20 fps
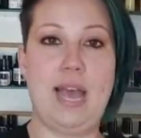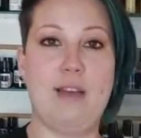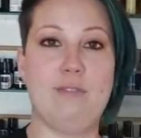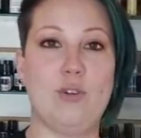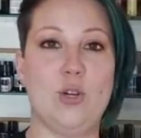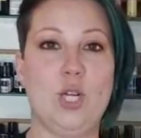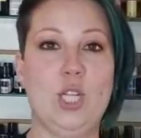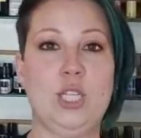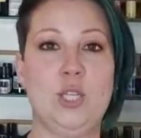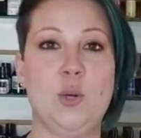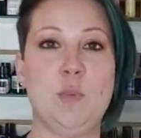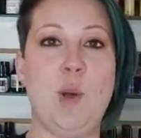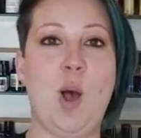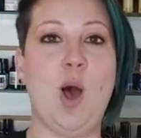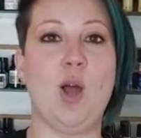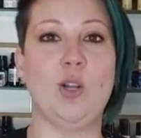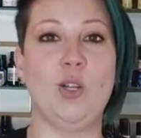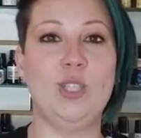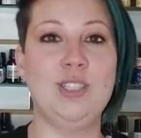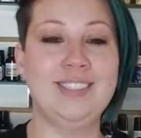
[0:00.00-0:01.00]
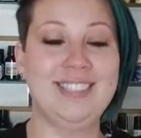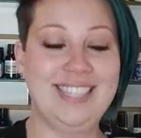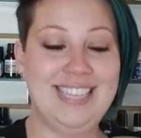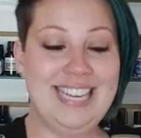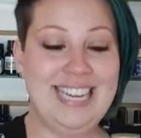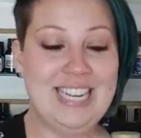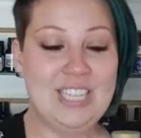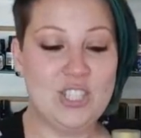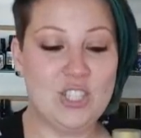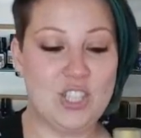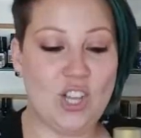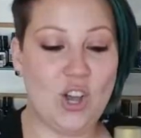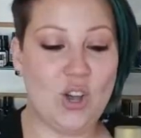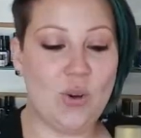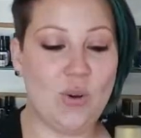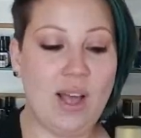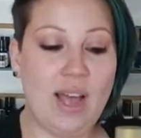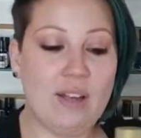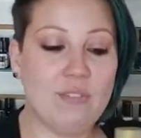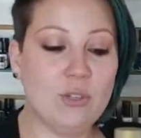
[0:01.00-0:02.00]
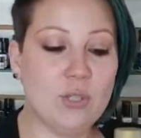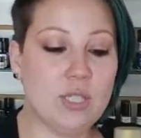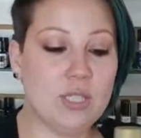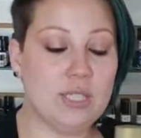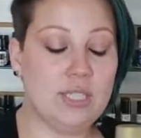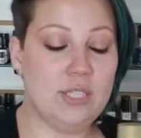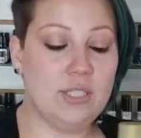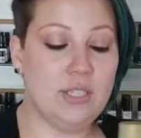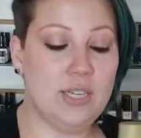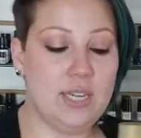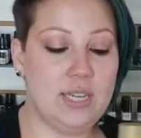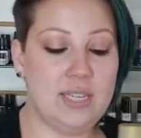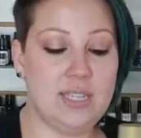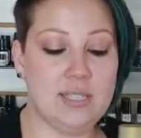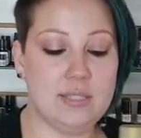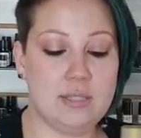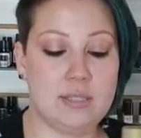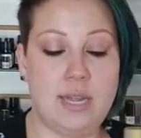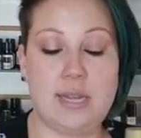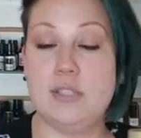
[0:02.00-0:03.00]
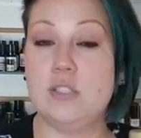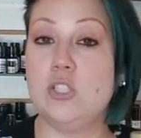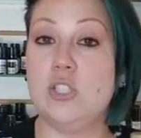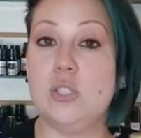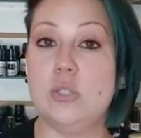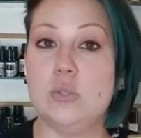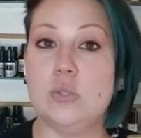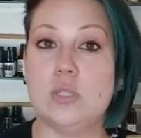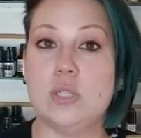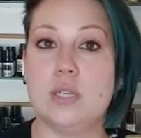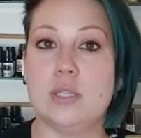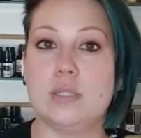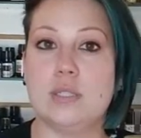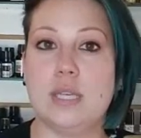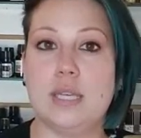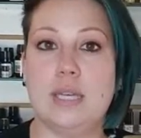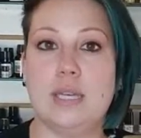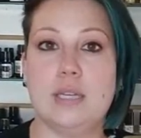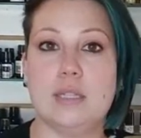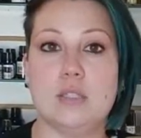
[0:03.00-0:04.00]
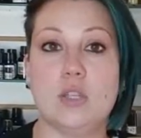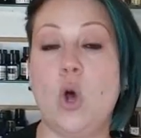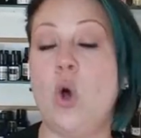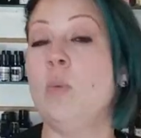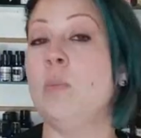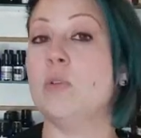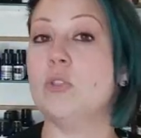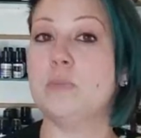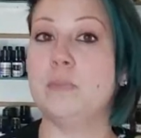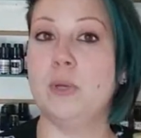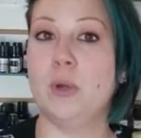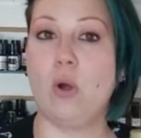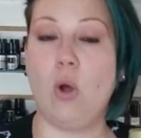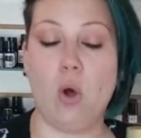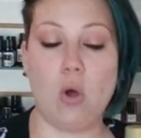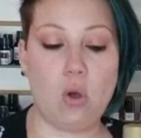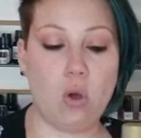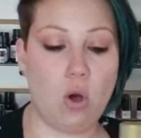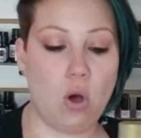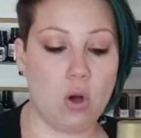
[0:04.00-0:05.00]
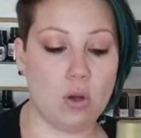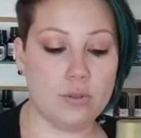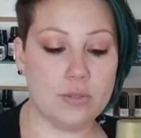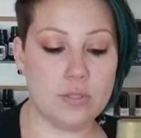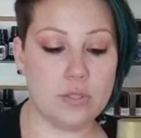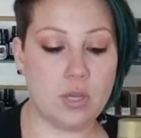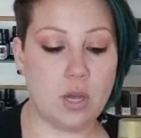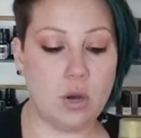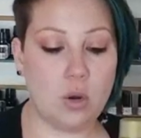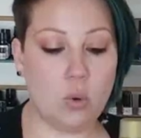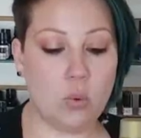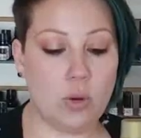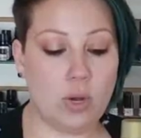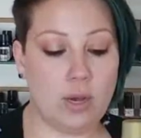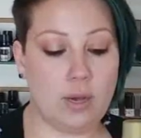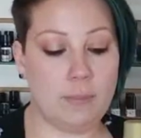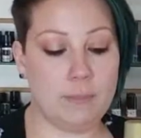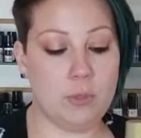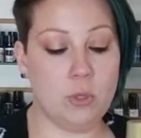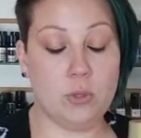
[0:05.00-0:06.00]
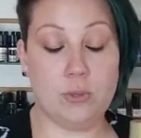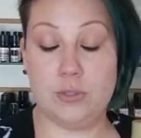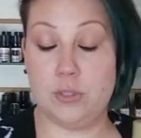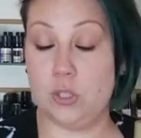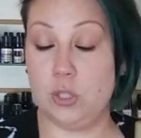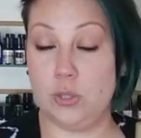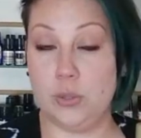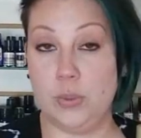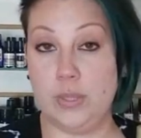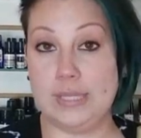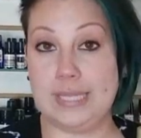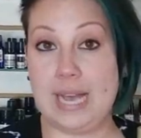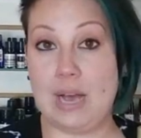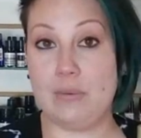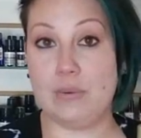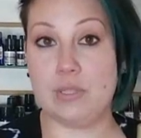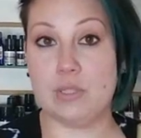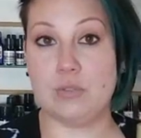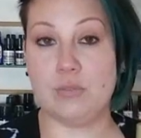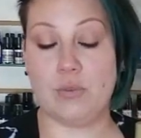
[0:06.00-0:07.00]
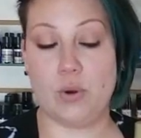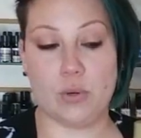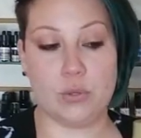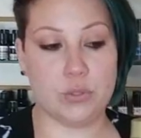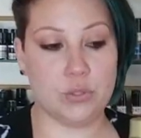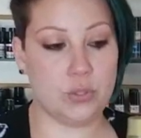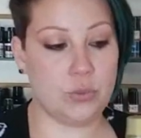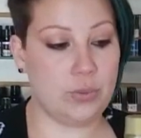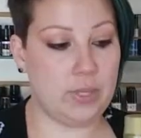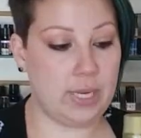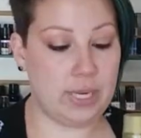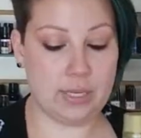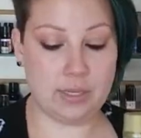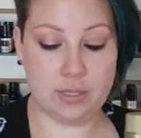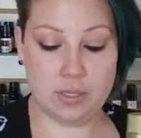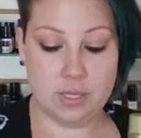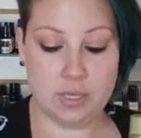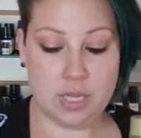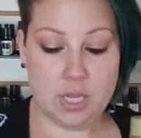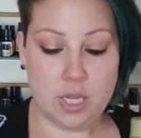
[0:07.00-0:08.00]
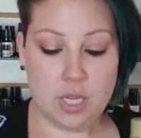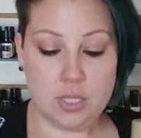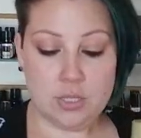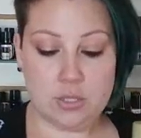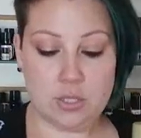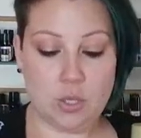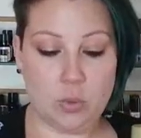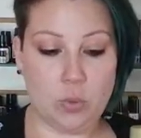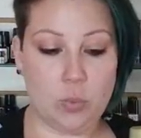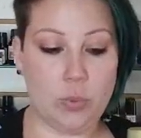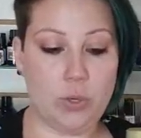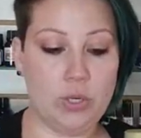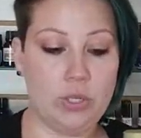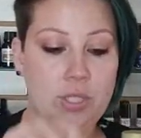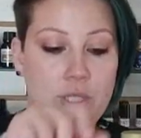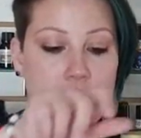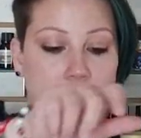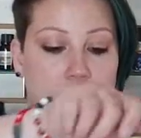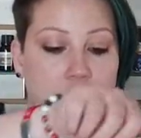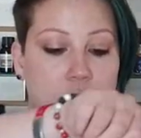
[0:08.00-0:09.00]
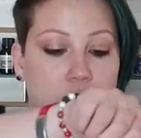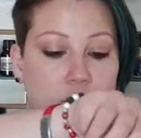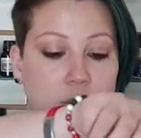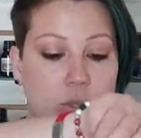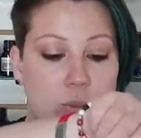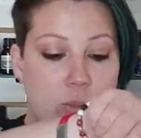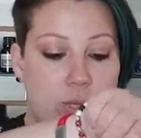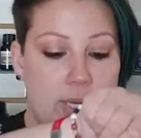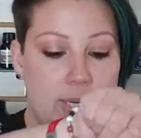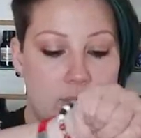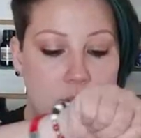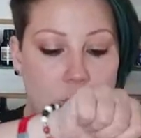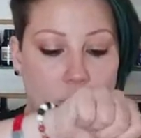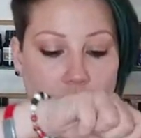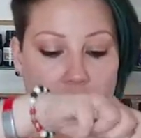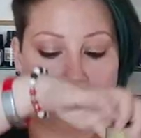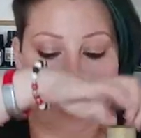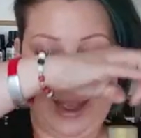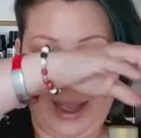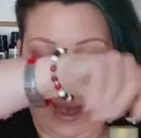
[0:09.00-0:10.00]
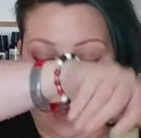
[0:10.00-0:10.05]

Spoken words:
Everclear bottle. So Everclear is nice to use because it's almost pure alcohol. So you can dilute it down as far as you need. So what we're going to do is we're going to